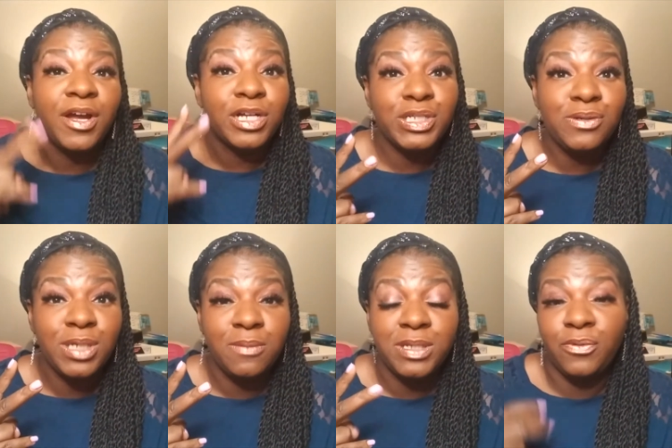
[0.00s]
are 2
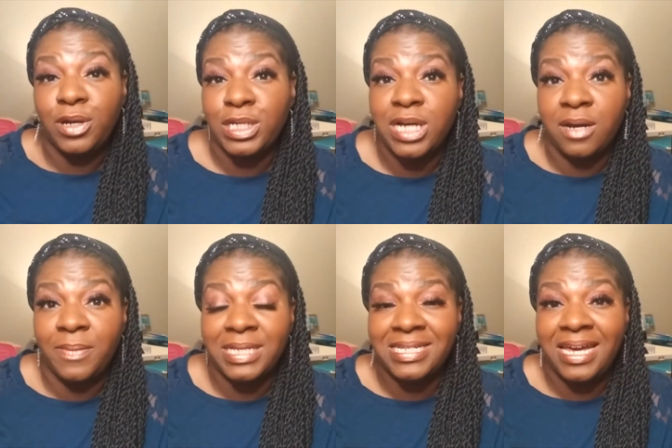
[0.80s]
terms that we're going to talk
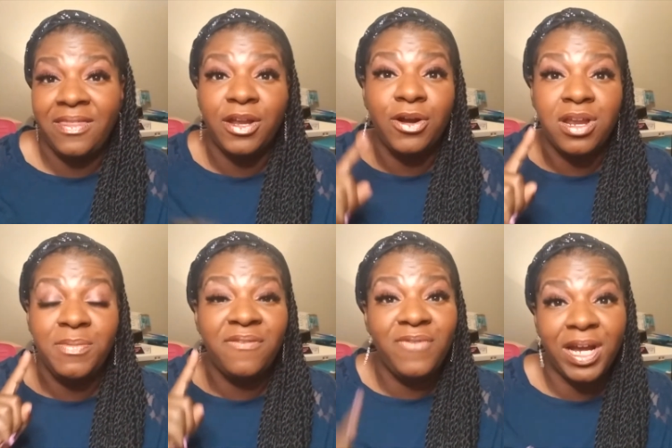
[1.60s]
about today that are going to be
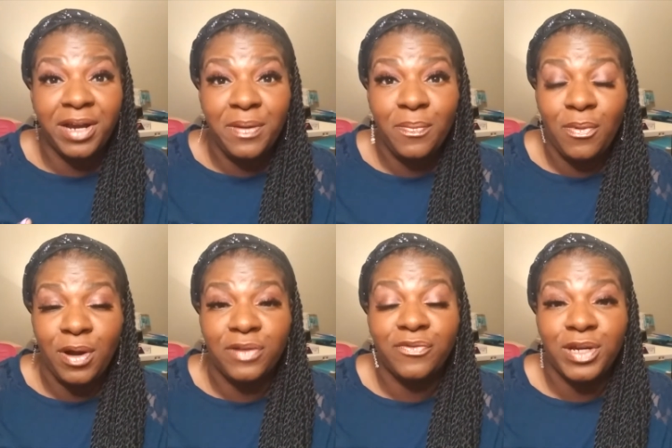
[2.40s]
very
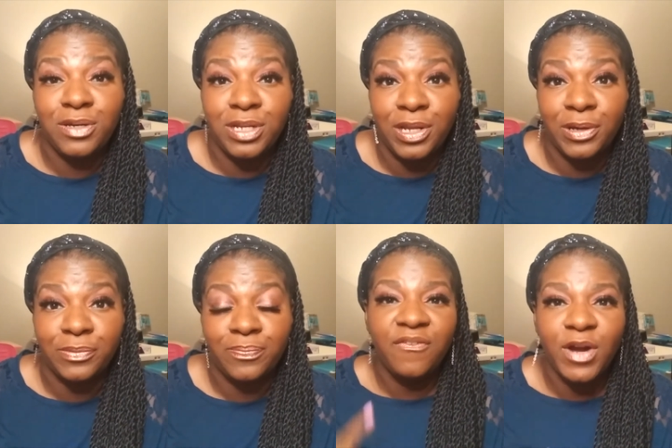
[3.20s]
important for you to know.
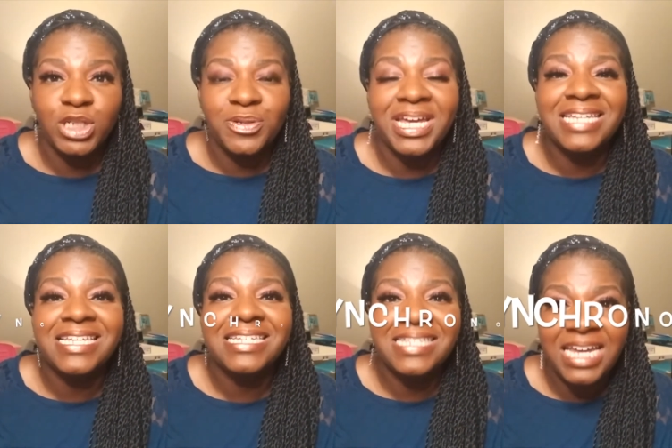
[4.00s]
The first one is
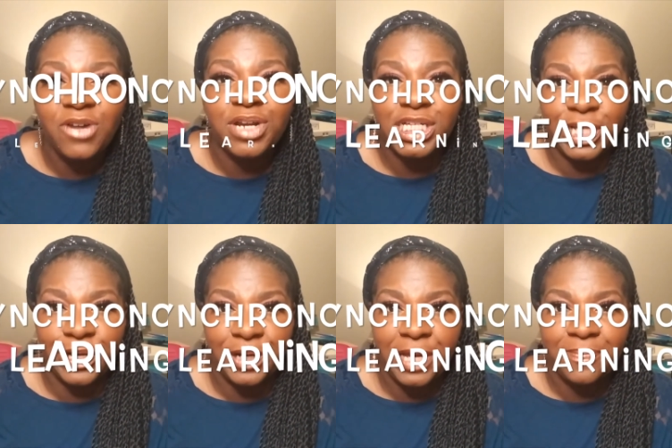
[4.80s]
synchronous
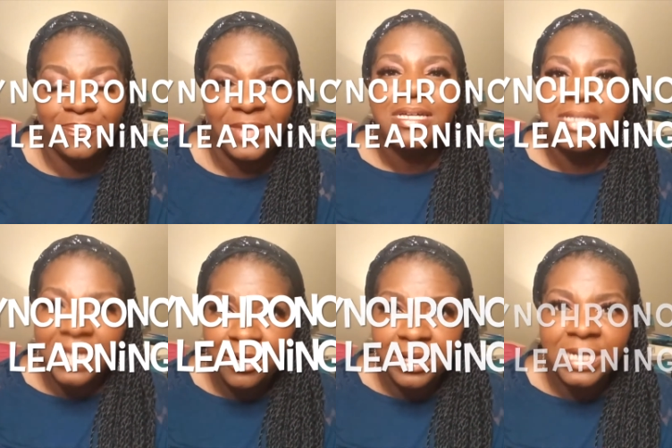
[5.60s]
learning.
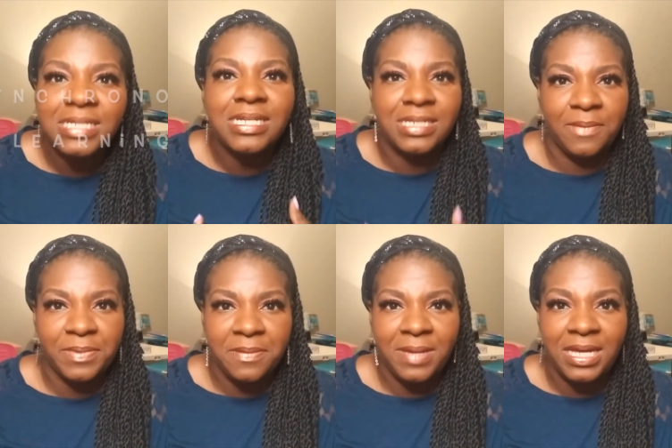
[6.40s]
Synchronous simply
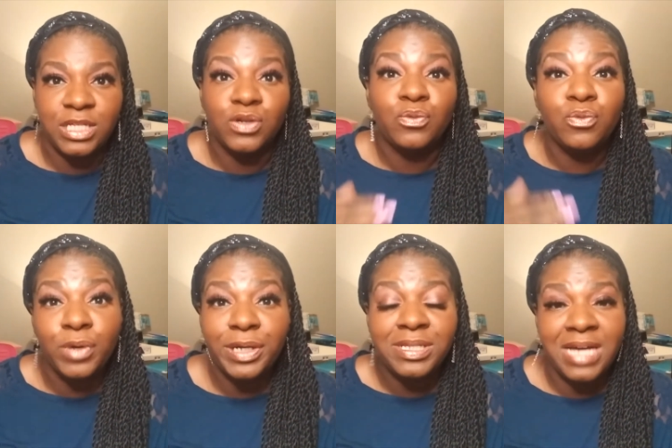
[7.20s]
means
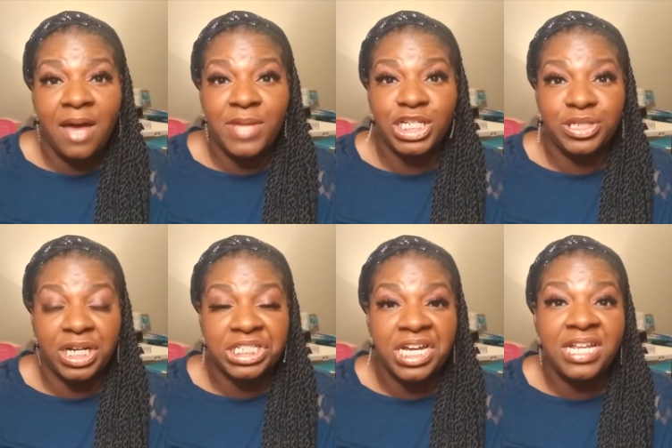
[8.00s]
real-time
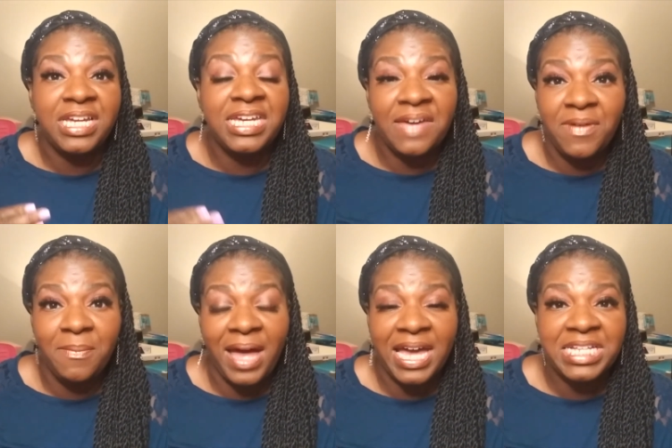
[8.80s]
instruction given
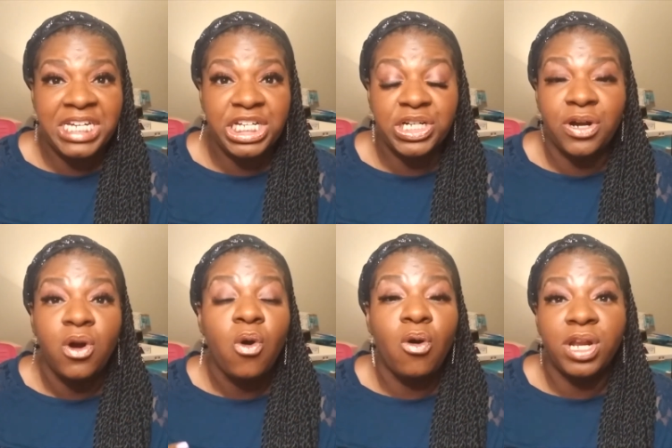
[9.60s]
by a teacher
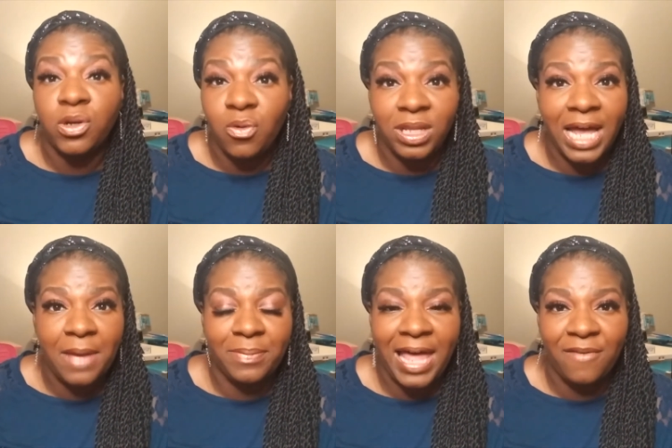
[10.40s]
on an online
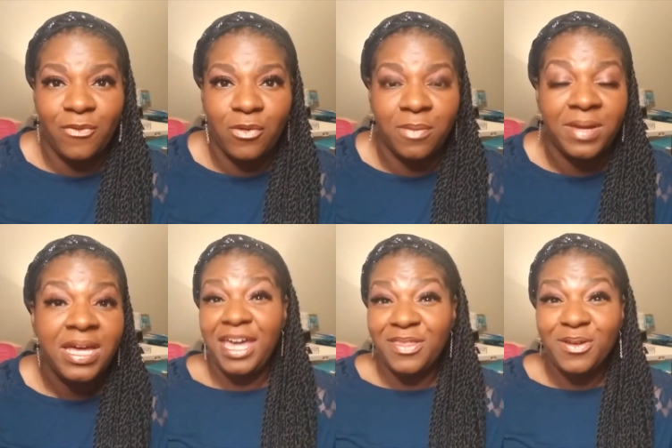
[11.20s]
platform,
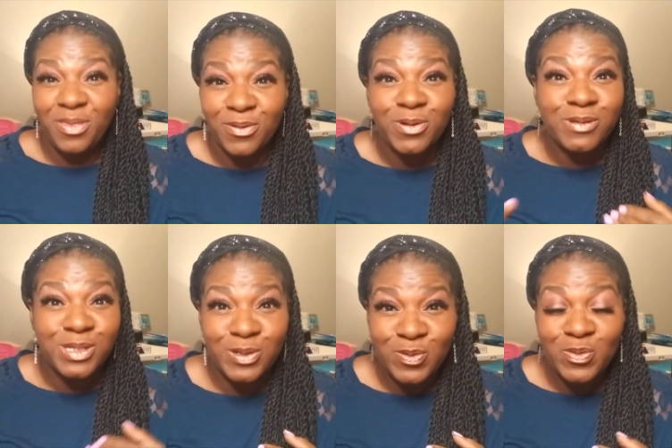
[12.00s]
either through
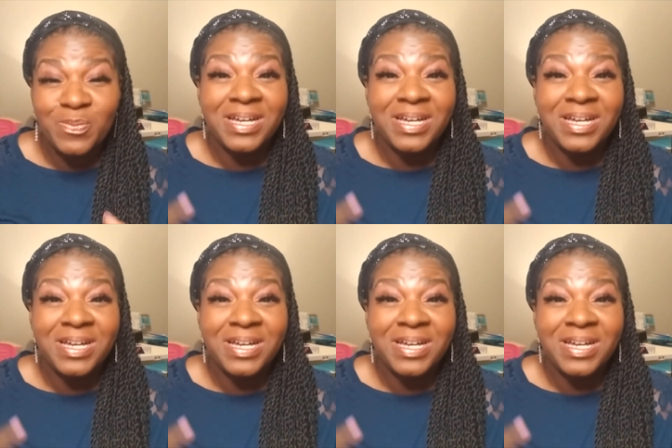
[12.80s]
Zoom,